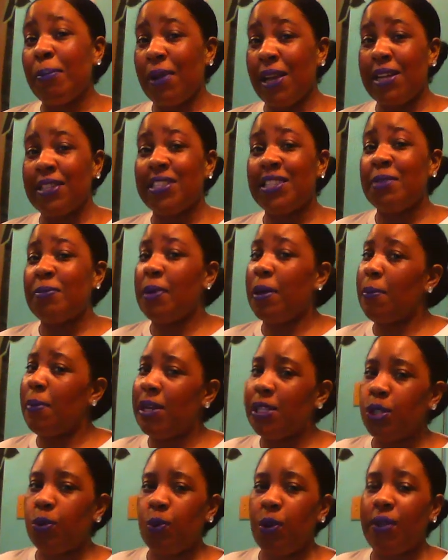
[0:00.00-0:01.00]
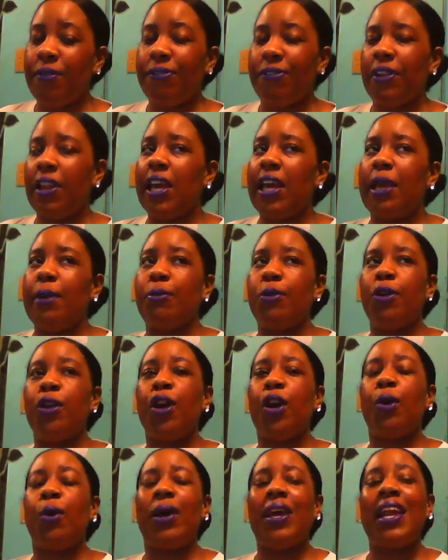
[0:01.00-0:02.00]
blessed to meet my twin flame, you
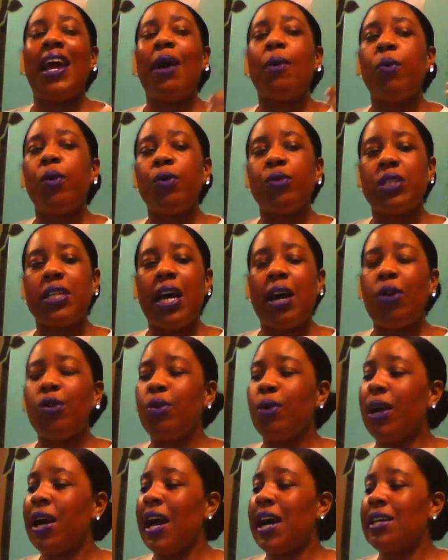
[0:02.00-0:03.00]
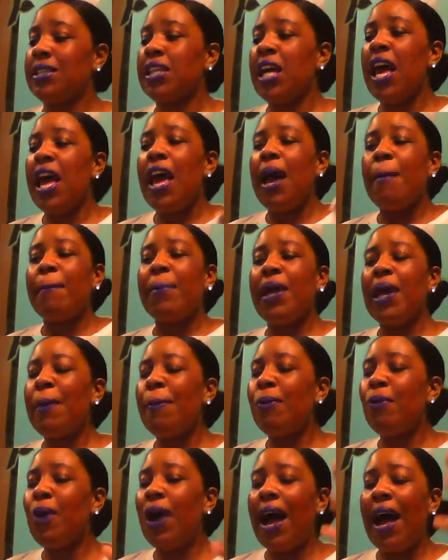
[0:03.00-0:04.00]
know, and I will tell you guys,
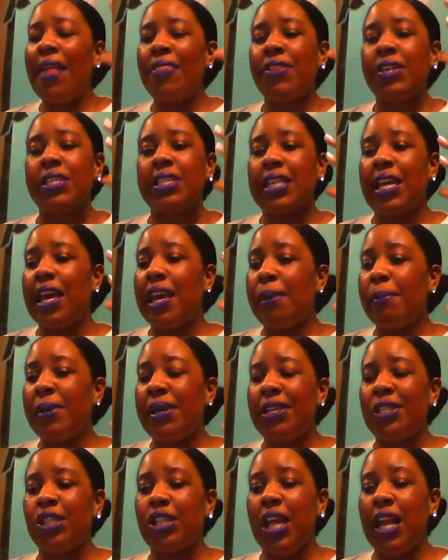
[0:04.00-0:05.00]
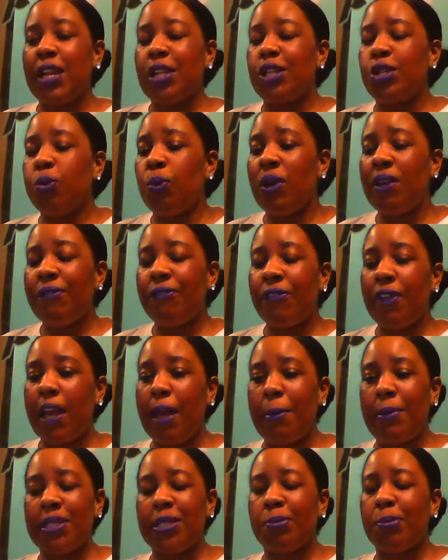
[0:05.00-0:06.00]
people have this image that a twin
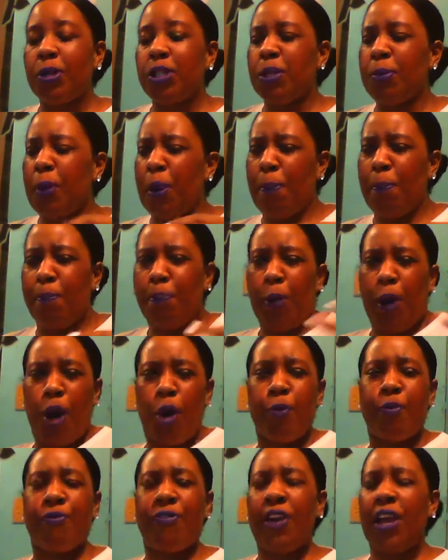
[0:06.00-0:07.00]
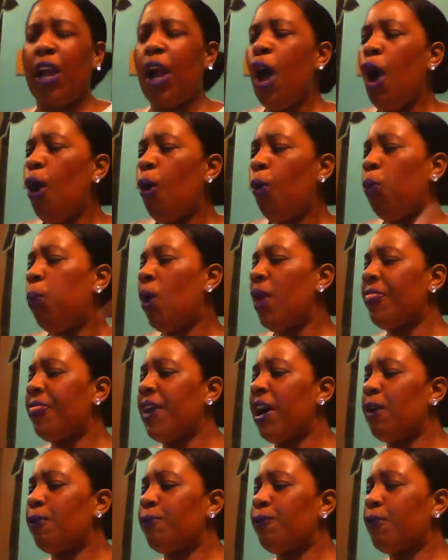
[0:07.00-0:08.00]
flame is supposed to be perfect,
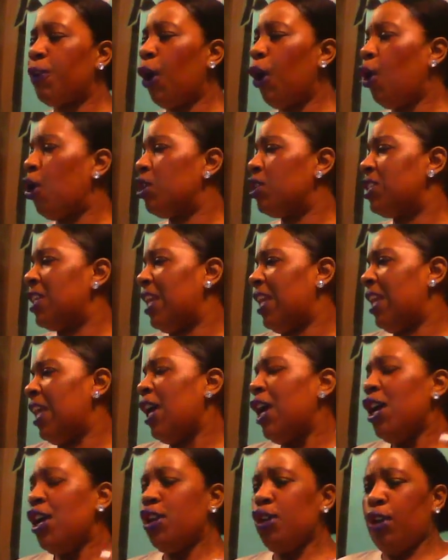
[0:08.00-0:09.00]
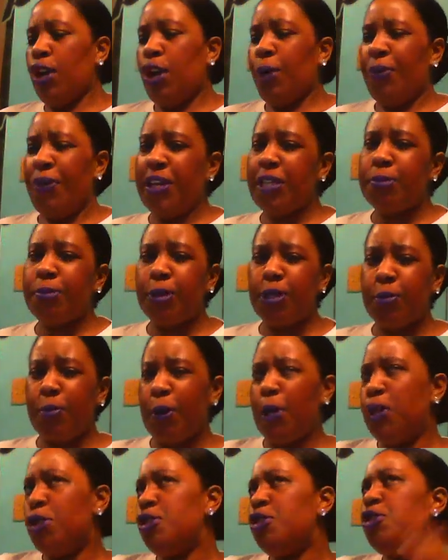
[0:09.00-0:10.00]
without flaws and you know there's supposed to
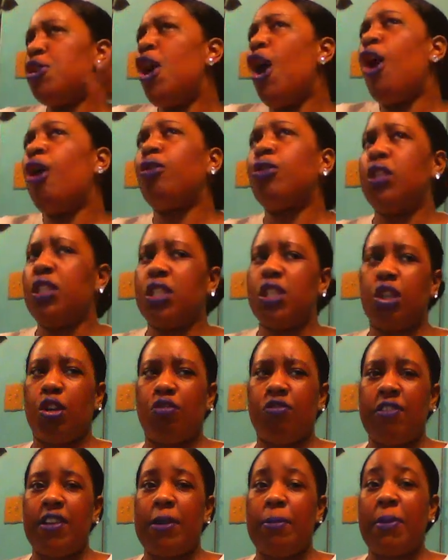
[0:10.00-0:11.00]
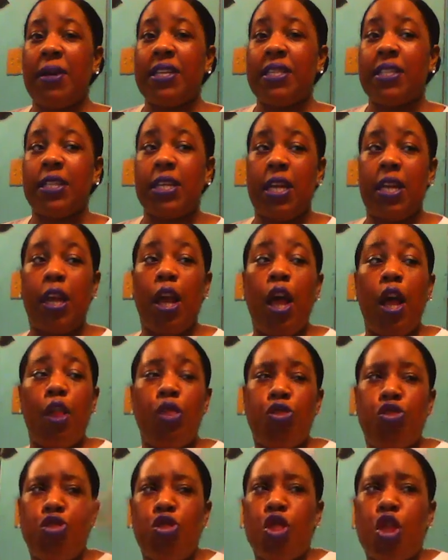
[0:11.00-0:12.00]
be no disagreements and
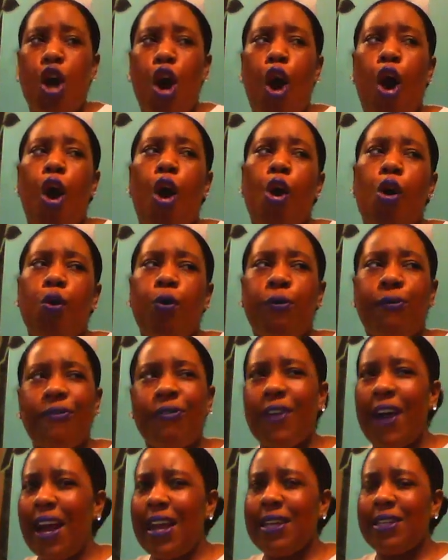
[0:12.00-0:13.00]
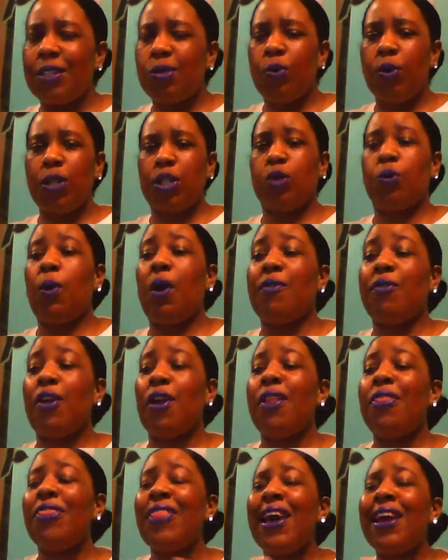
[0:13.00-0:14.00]
no fights whatsoever
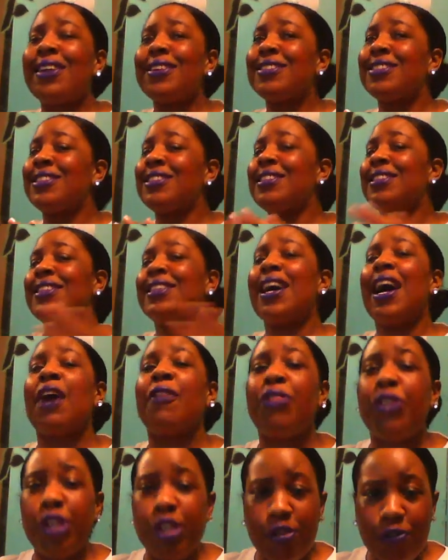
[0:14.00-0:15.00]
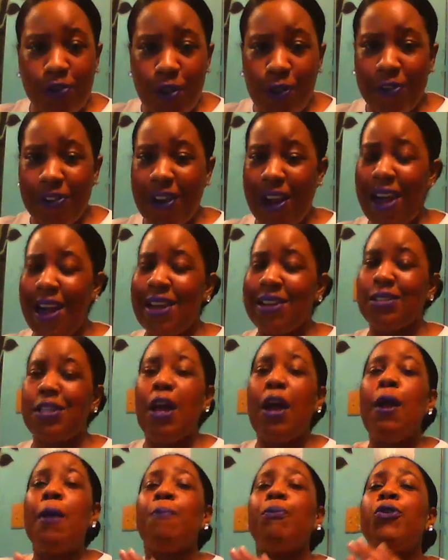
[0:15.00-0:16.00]
and that is not the truth guys
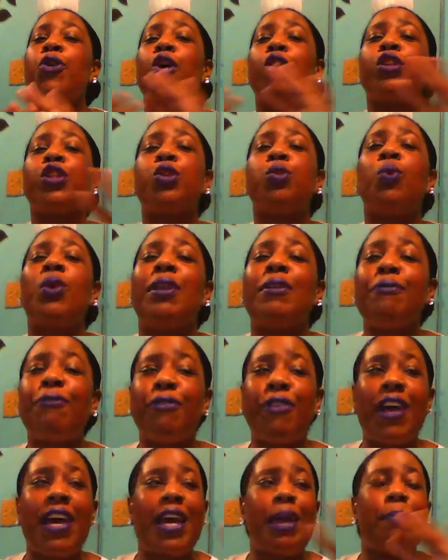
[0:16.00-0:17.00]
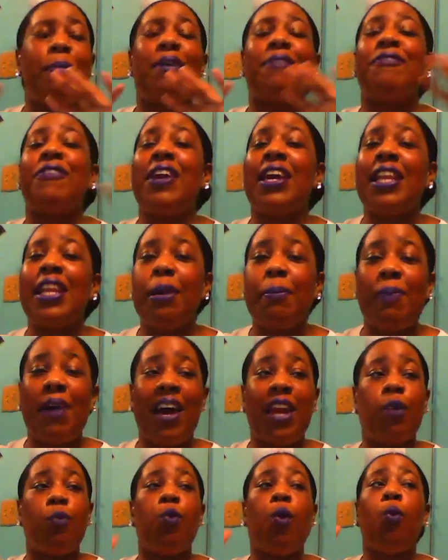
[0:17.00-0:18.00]
your twin flame if
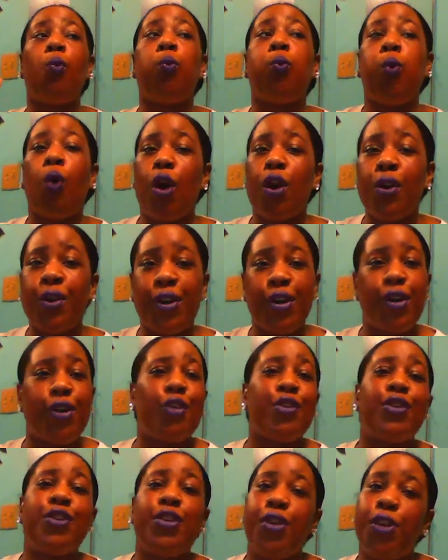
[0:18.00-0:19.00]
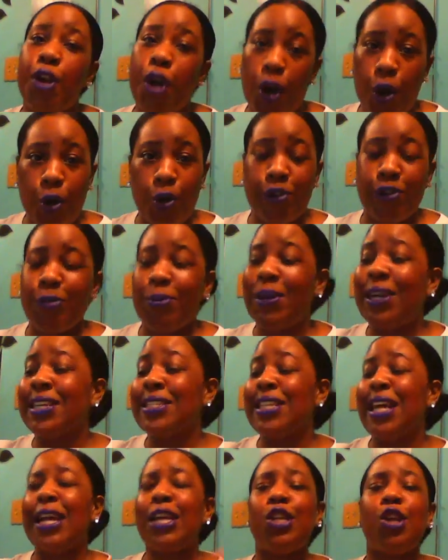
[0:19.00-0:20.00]
anybody will work your nerves because
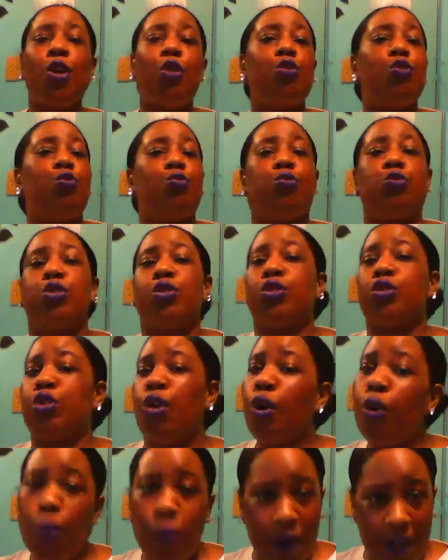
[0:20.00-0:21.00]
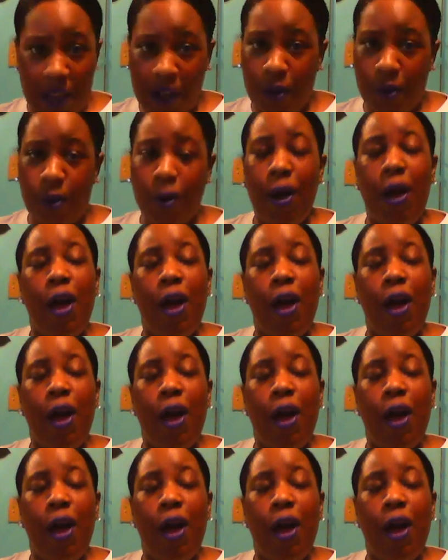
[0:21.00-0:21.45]
they know you so well